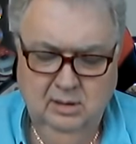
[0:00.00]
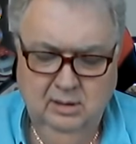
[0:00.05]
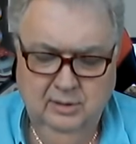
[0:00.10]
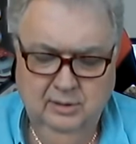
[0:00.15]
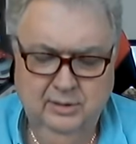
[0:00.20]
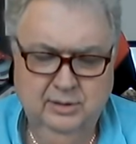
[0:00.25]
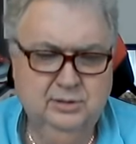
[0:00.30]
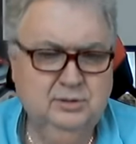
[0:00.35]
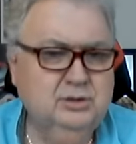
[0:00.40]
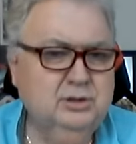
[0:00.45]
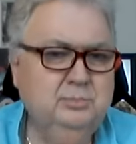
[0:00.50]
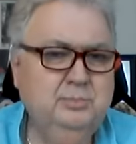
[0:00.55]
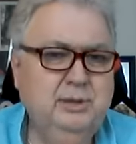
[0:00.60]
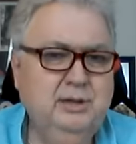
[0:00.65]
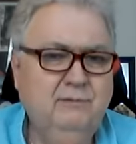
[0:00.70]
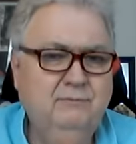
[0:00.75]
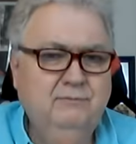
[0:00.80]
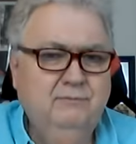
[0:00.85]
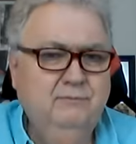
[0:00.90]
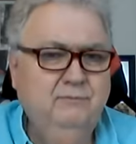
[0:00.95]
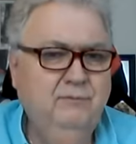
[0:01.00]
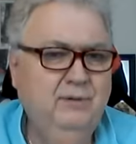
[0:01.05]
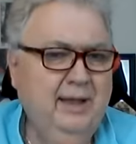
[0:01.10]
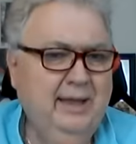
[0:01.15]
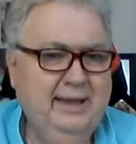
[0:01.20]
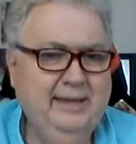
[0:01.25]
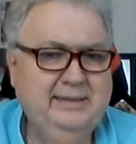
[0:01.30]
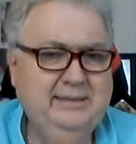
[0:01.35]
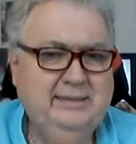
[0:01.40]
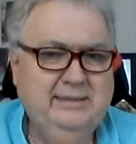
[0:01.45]
It should be a
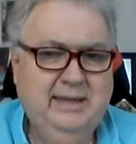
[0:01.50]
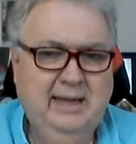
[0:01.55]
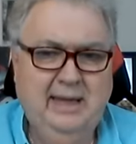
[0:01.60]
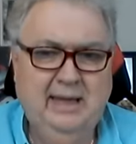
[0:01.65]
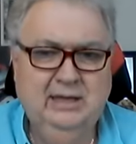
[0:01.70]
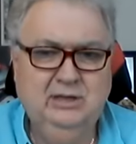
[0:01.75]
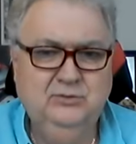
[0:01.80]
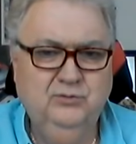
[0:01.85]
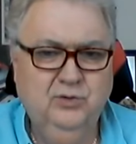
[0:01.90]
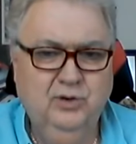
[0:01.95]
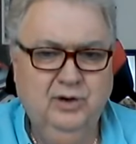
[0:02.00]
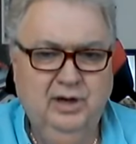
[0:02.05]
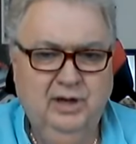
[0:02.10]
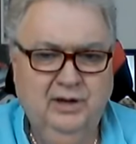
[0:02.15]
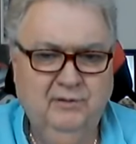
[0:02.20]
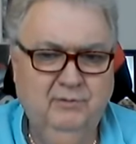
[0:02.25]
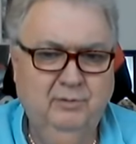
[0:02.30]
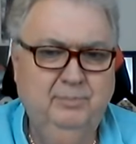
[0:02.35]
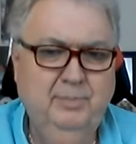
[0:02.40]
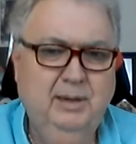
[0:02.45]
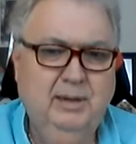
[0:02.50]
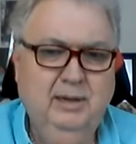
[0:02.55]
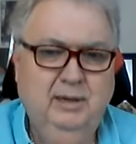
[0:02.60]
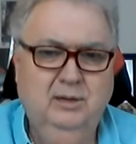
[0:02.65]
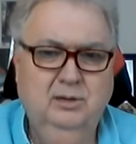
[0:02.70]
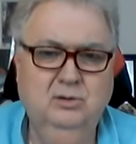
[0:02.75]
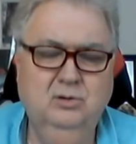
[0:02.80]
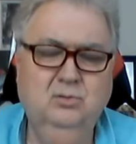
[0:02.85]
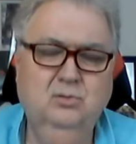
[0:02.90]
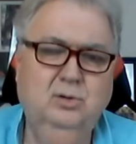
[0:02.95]
flat tax for everybody
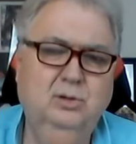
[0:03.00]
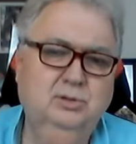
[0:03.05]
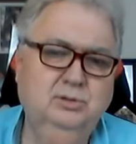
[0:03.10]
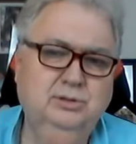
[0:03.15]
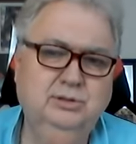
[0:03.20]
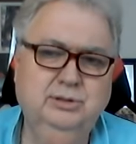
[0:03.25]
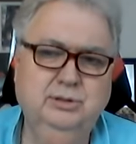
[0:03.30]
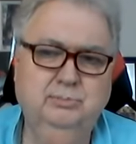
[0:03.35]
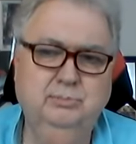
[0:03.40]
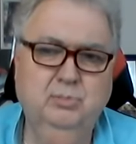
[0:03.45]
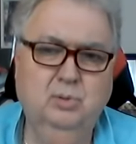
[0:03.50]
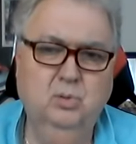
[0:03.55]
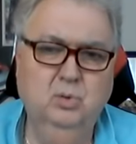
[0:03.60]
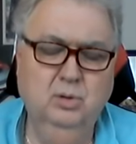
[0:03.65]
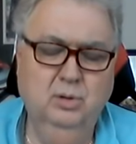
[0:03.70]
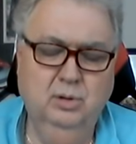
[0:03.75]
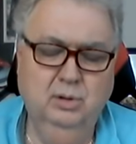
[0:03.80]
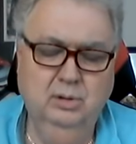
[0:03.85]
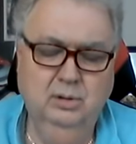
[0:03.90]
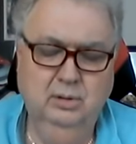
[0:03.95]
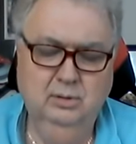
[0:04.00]
across the board.